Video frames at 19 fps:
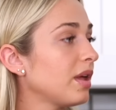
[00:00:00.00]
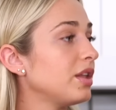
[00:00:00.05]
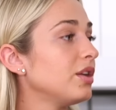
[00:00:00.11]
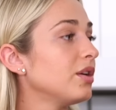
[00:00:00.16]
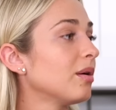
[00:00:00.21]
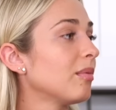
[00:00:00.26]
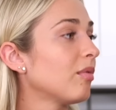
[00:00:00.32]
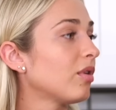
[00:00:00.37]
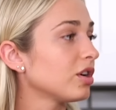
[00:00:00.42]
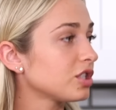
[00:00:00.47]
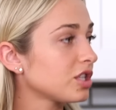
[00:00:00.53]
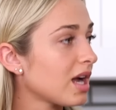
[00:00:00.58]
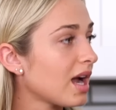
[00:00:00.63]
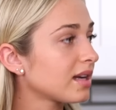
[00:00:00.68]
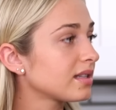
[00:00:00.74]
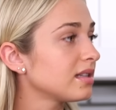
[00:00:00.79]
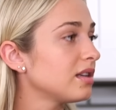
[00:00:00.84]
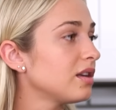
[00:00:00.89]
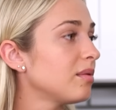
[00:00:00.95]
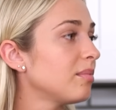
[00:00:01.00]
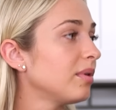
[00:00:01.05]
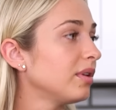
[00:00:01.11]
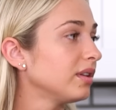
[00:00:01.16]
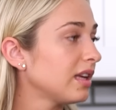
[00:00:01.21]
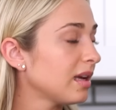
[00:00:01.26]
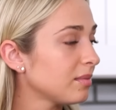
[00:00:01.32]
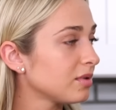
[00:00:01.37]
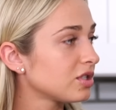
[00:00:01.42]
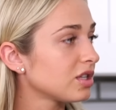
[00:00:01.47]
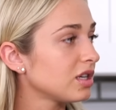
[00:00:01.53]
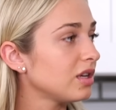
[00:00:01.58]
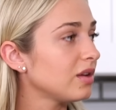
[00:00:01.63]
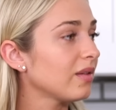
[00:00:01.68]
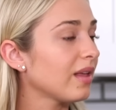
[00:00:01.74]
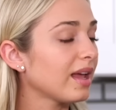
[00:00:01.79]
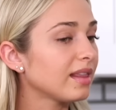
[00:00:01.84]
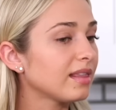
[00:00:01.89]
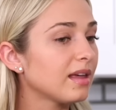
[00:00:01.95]
and you're more attracted and you build chemistry and
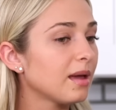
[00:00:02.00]
you like